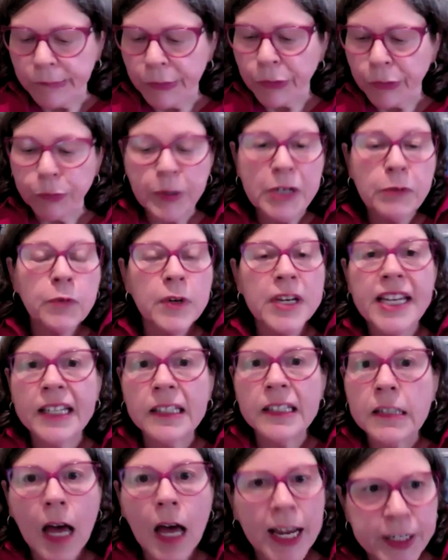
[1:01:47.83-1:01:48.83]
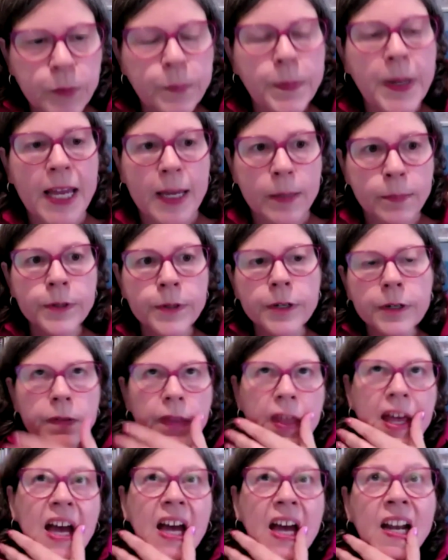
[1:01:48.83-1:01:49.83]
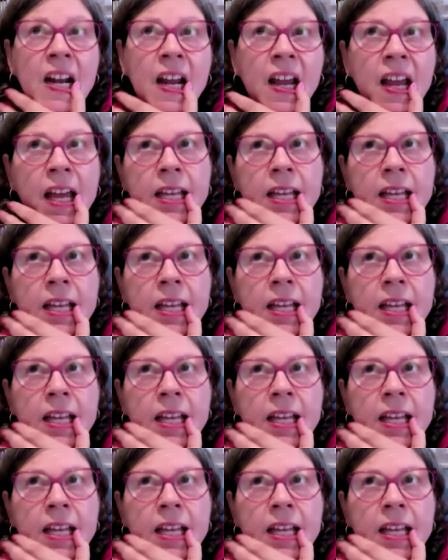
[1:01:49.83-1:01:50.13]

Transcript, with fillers: three ring lined paper that